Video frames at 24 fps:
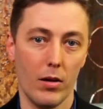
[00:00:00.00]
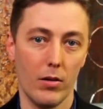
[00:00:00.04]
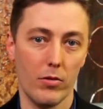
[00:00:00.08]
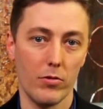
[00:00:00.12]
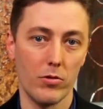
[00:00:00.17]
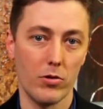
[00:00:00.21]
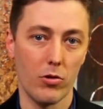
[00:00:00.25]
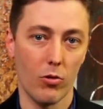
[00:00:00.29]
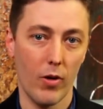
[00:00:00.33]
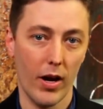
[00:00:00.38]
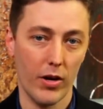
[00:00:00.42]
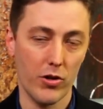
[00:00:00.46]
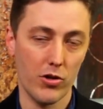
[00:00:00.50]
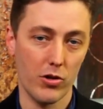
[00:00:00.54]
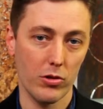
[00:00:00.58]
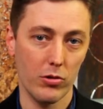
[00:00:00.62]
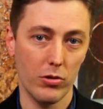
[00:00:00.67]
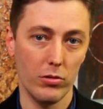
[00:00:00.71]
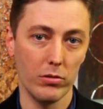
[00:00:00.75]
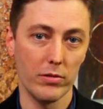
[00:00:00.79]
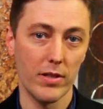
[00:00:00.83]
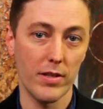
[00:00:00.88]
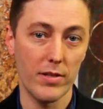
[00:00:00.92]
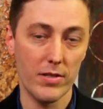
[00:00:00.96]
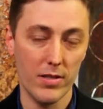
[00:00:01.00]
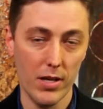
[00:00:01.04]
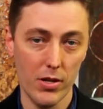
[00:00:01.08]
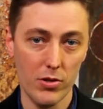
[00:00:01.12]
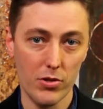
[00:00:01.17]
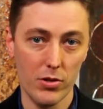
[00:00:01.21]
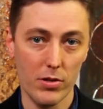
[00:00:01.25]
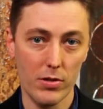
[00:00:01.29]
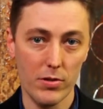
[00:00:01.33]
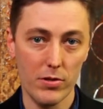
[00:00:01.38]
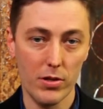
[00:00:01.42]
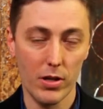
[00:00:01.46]
directional
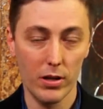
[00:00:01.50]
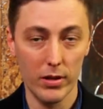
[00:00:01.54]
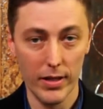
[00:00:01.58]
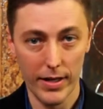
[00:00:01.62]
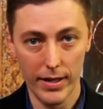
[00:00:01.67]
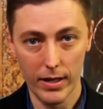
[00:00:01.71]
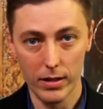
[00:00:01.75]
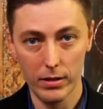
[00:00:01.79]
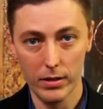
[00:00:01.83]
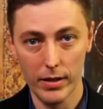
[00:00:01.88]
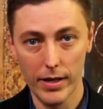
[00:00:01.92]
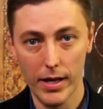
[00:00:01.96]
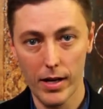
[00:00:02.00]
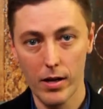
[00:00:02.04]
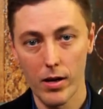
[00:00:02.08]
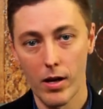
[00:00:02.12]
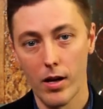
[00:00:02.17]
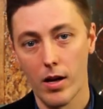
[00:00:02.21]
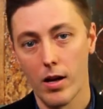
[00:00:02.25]
decisions clinically